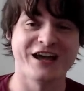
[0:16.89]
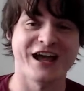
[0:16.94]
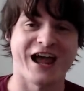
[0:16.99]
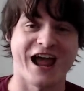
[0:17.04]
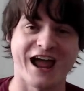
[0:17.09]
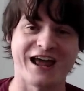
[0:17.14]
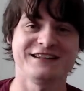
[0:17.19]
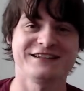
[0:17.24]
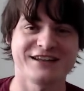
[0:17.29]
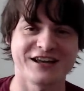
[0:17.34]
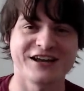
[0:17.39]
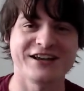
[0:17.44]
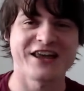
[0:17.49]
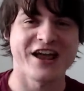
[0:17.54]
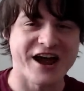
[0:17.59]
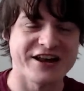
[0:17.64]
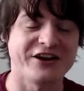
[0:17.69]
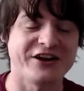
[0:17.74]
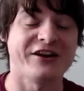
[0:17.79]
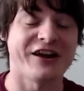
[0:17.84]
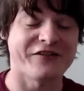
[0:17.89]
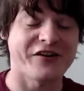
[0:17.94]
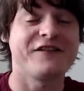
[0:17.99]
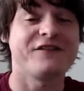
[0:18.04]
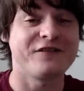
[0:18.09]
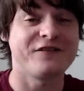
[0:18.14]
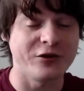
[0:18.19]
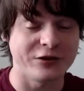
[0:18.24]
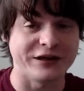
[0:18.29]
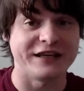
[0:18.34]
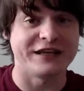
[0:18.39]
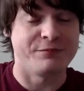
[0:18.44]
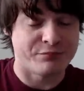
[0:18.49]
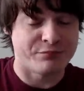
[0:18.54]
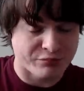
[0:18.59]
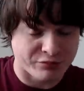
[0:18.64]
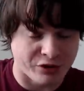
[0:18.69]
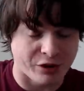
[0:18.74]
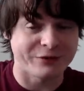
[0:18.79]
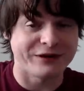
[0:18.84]
and I don't have a fully,
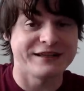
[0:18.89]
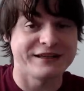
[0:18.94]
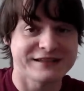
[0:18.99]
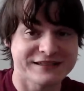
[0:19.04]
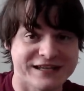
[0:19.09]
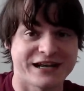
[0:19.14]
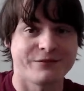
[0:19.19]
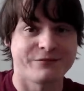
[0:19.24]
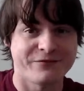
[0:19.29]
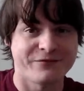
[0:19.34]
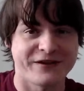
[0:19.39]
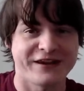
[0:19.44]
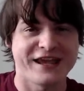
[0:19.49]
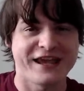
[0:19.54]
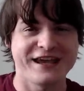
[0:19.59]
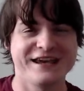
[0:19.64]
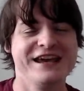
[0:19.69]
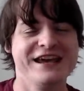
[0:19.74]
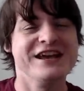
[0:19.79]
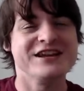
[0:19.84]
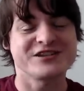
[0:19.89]
properly set up thing here,